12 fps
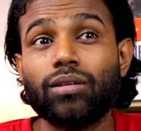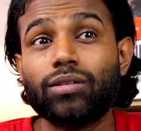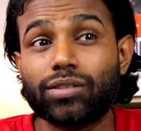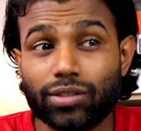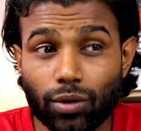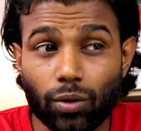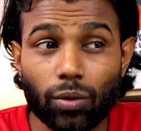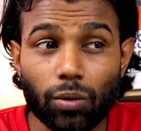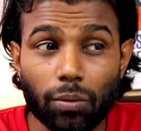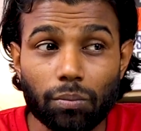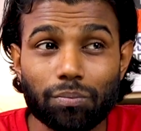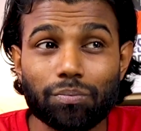
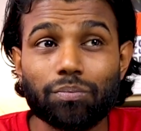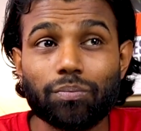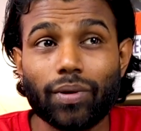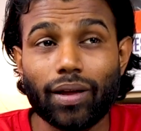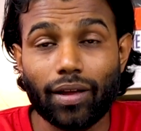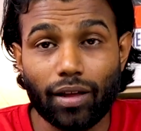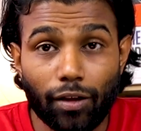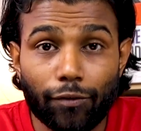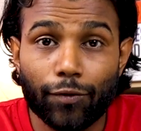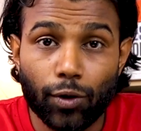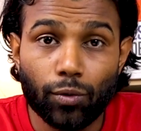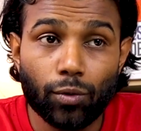So
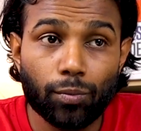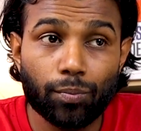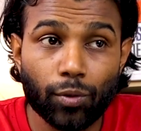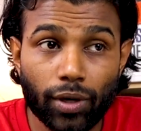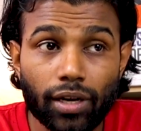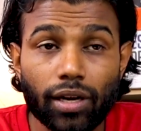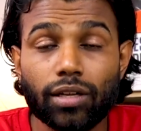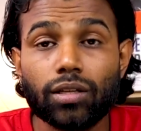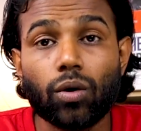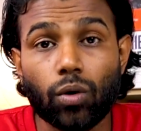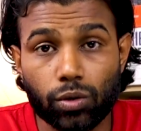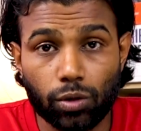if you put it in
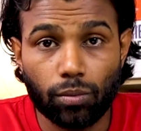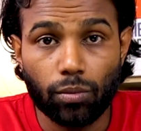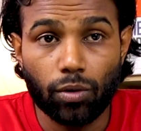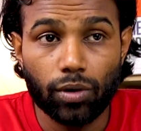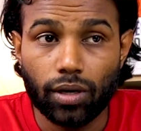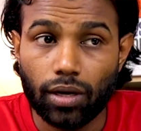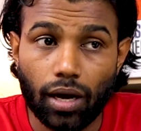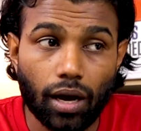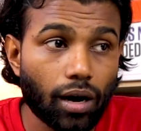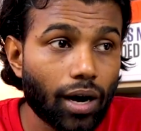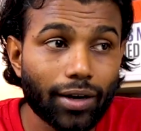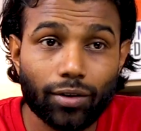the auto mode,
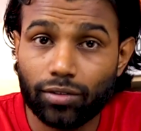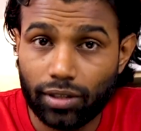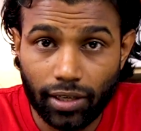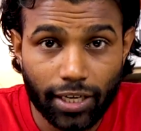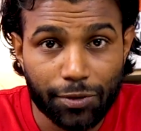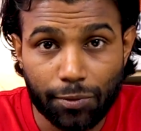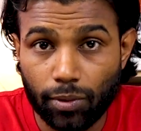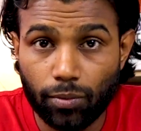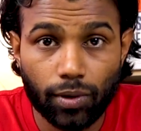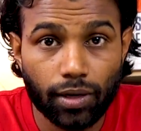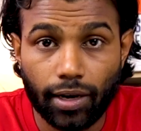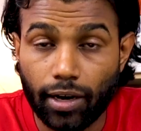I don't think it will
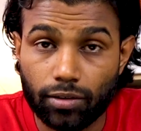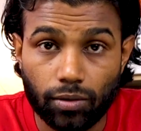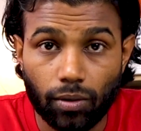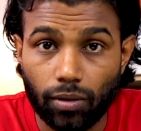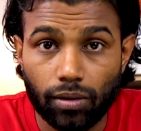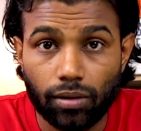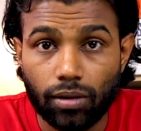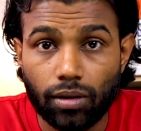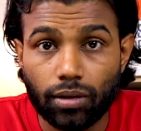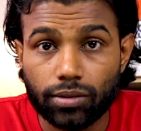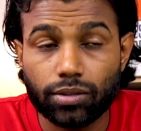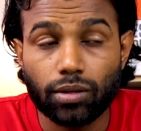work at all.
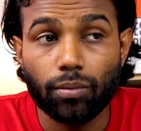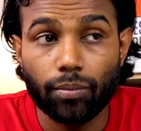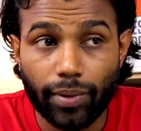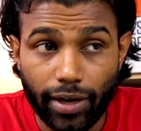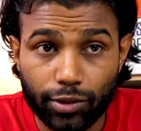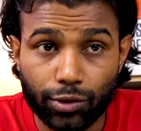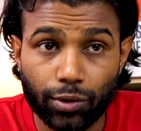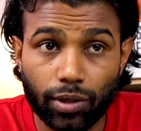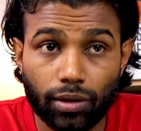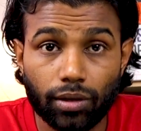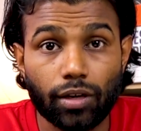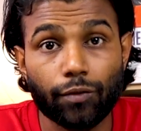So make
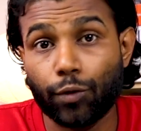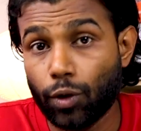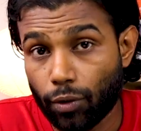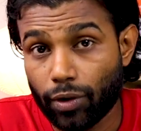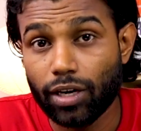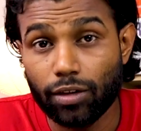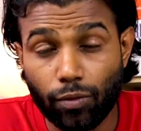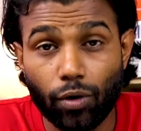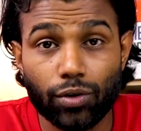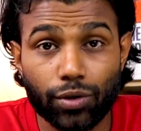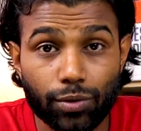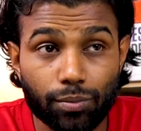sure, if you really
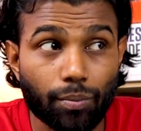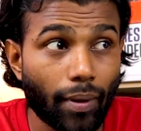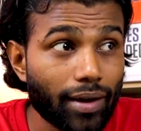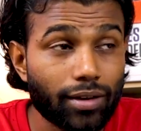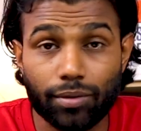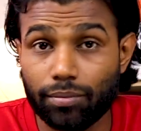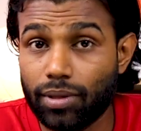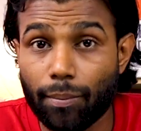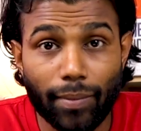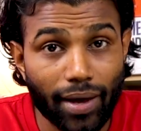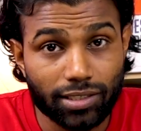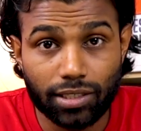want to make the
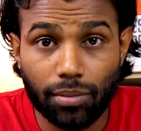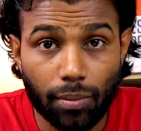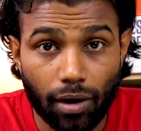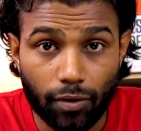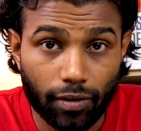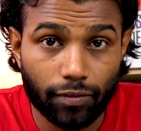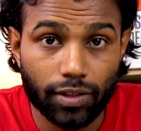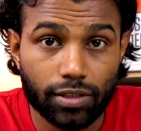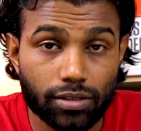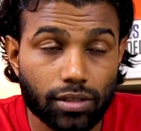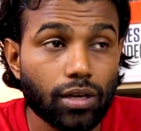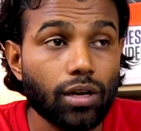maximum out of
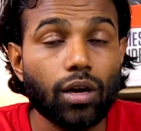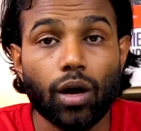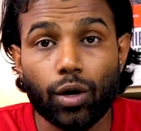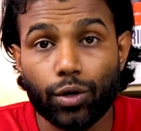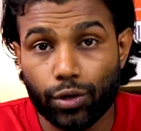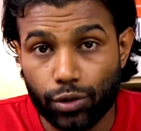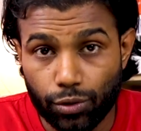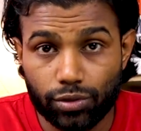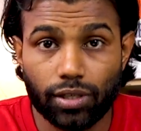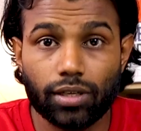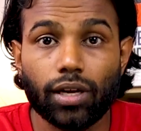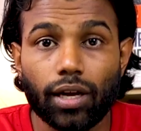this, to
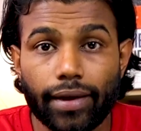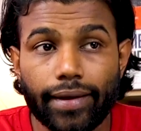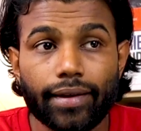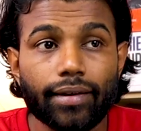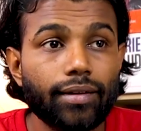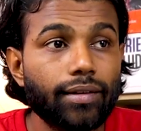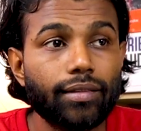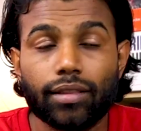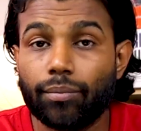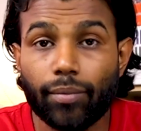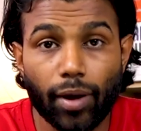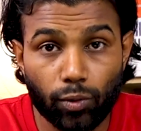use it in
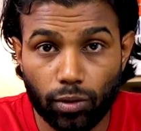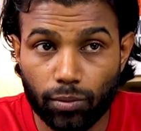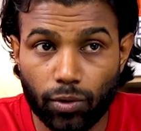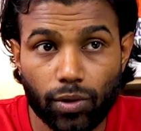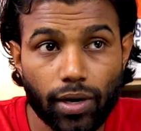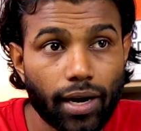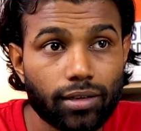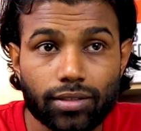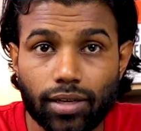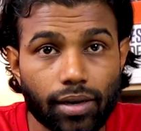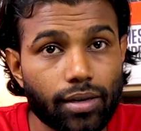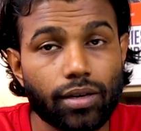the manual mode and
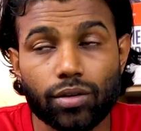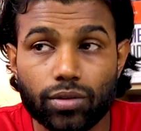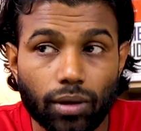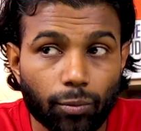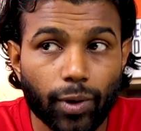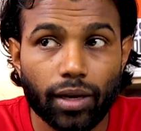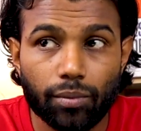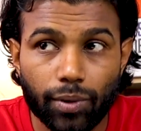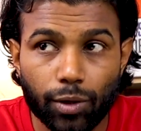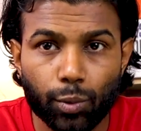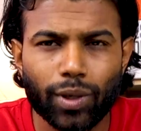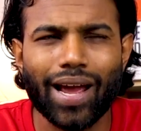set it into somewhere in
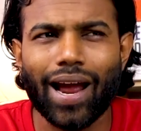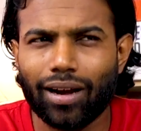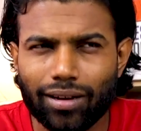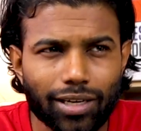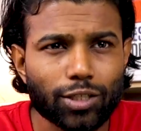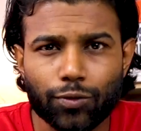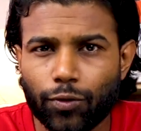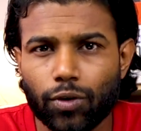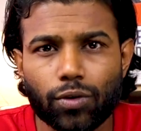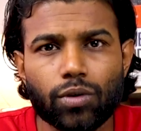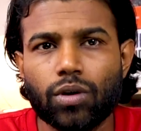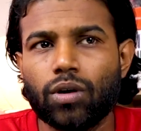between, at least for
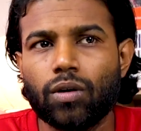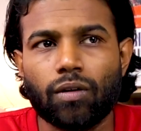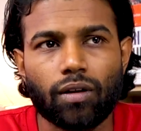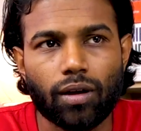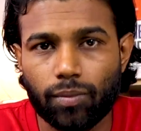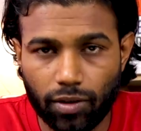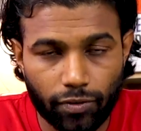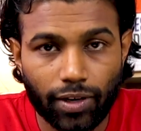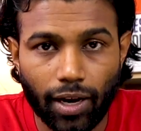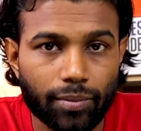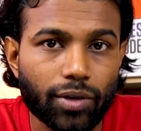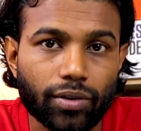a couple of
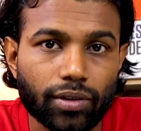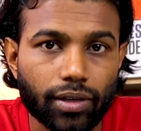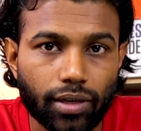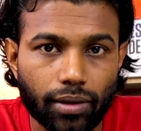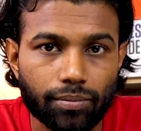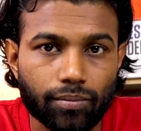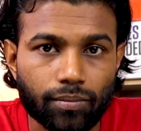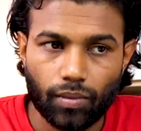times during the day.